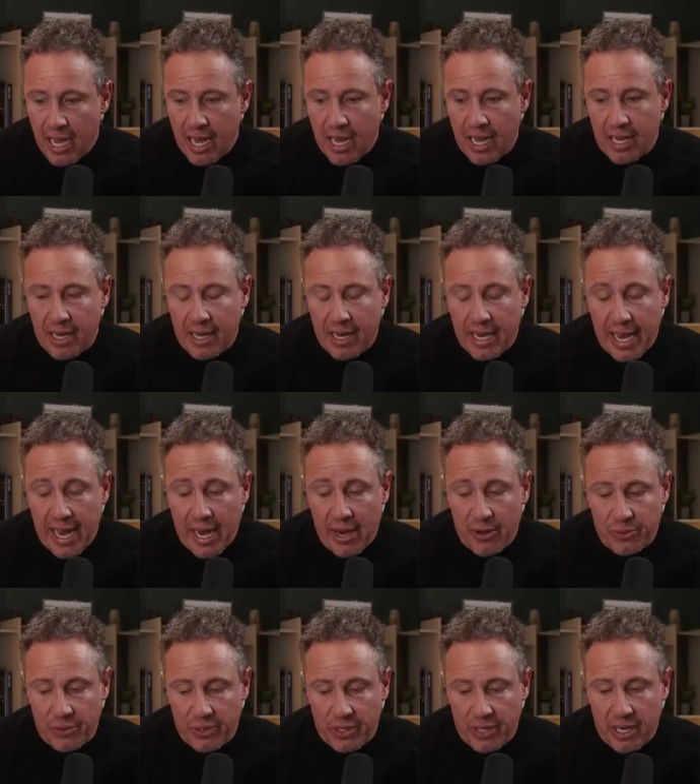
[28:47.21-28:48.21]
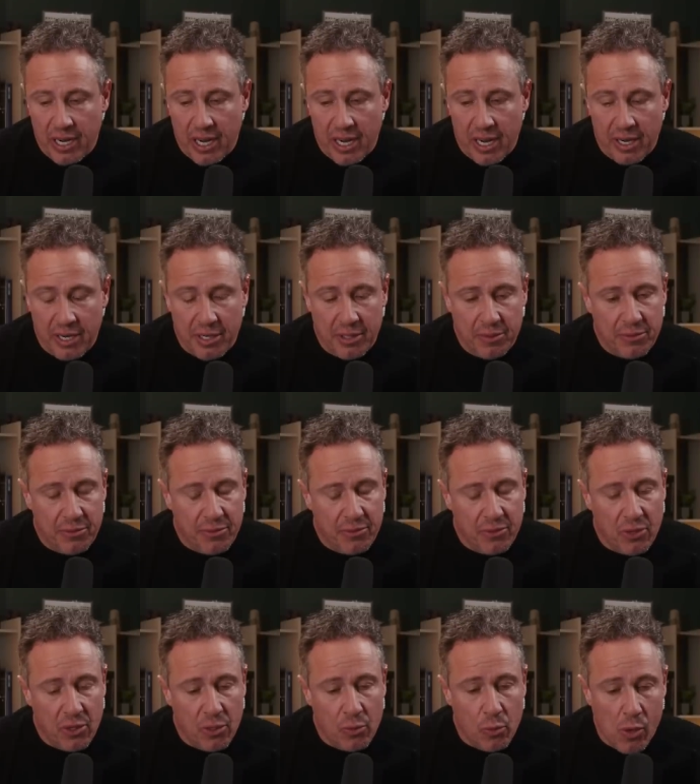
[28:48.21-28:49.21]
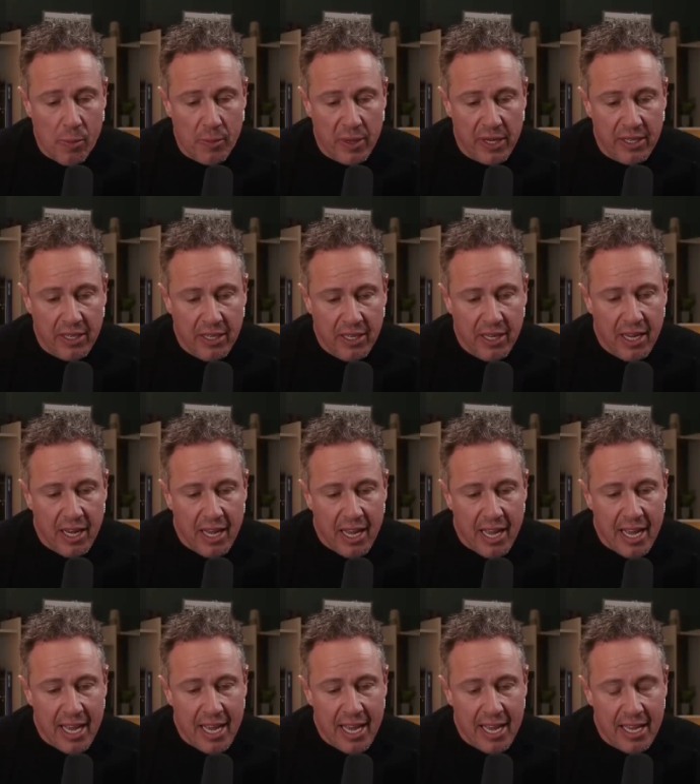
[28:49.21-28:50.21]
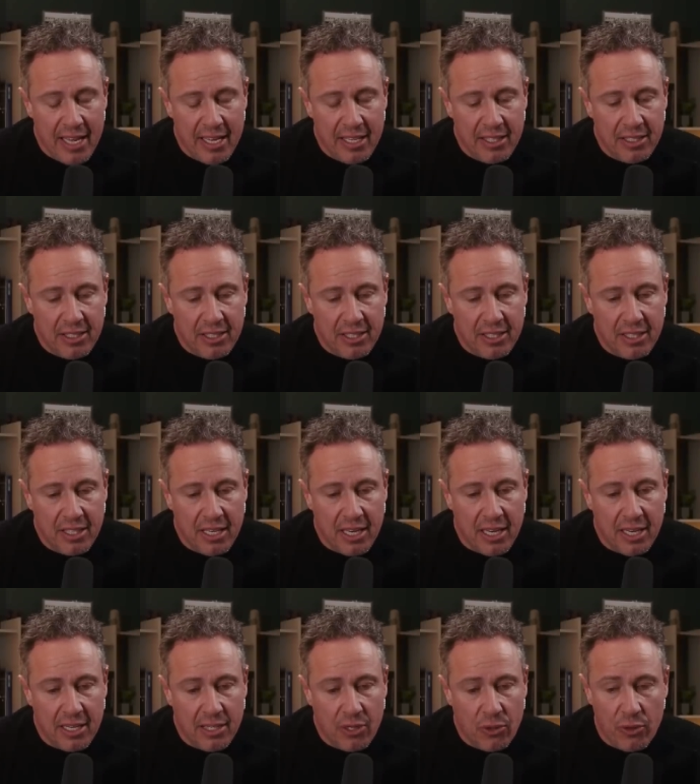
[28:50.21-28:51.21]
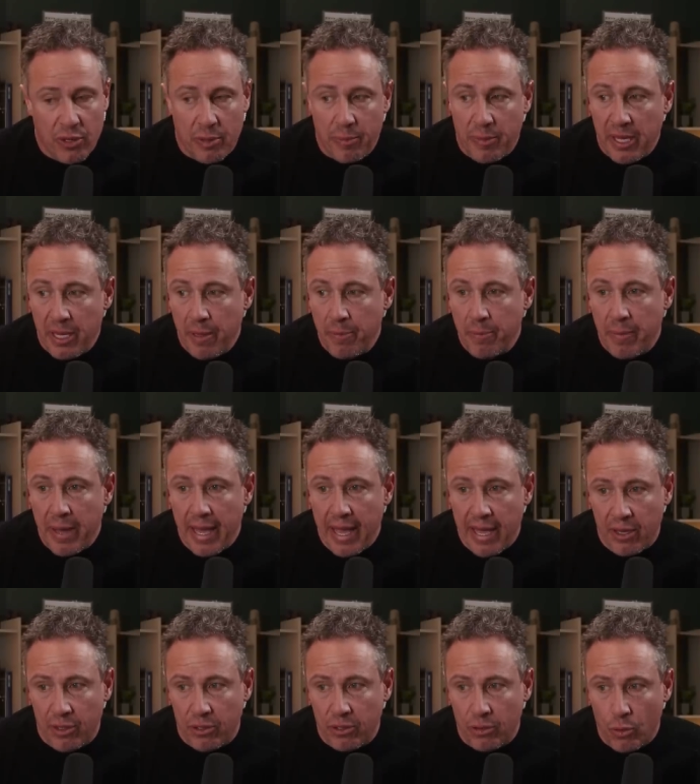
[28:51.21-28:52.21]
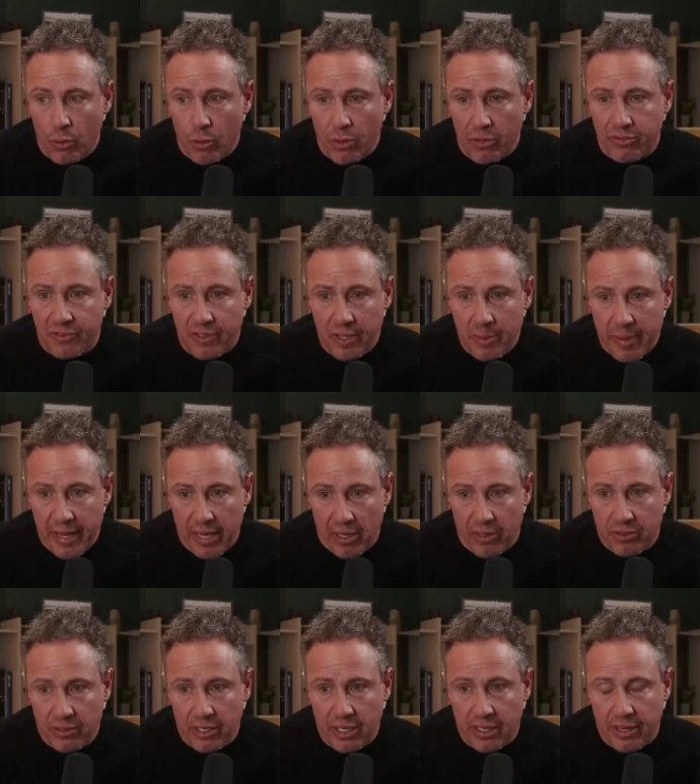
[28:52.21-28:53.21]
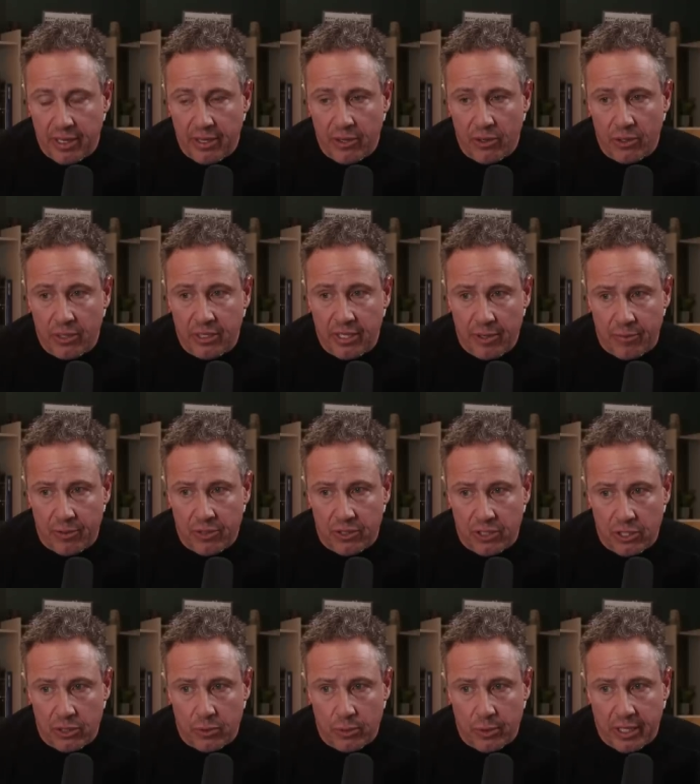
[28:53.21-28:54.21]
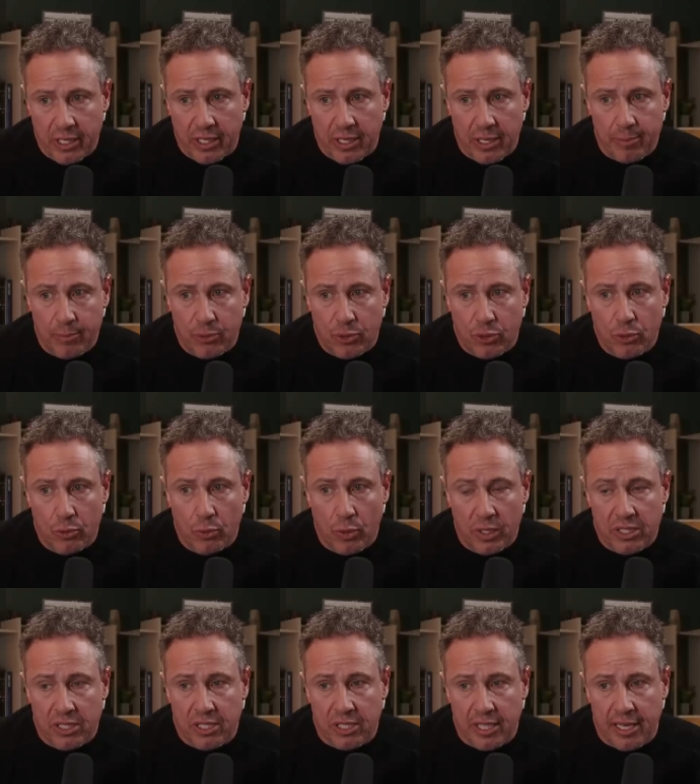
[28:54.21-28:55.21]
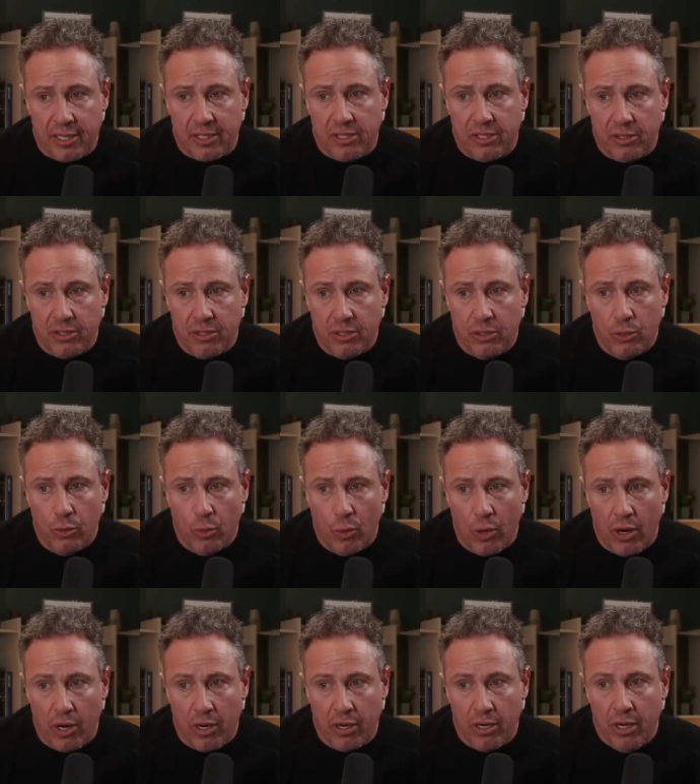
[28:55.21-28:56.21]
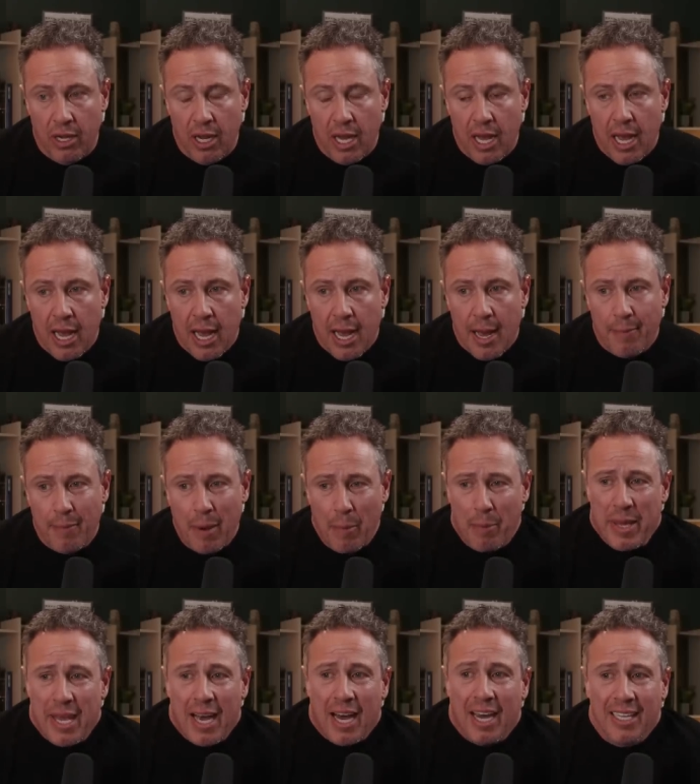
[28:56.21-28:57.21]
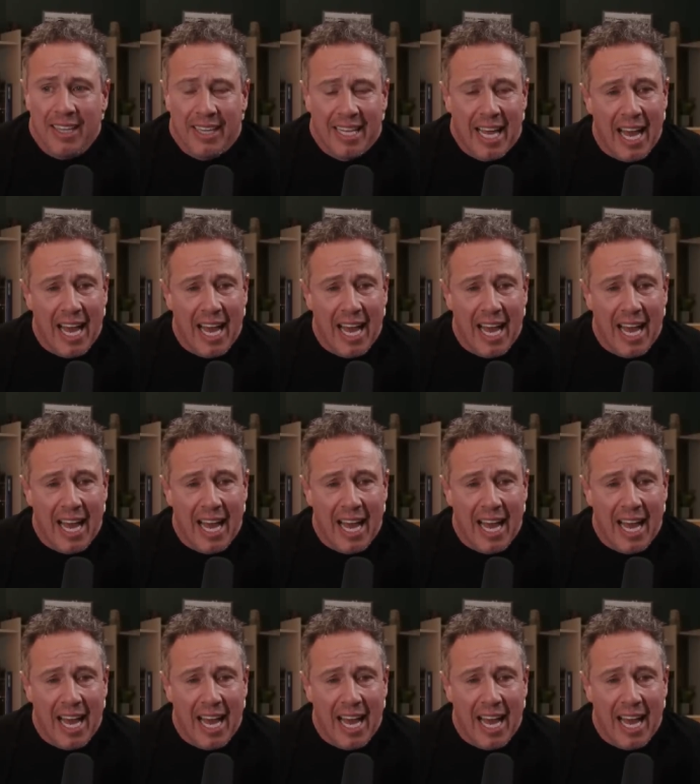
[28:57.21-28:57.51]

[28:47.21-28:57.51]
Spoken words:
out of a woman is going to be male or female, that there are differences when it comes to what sex you are. But beyond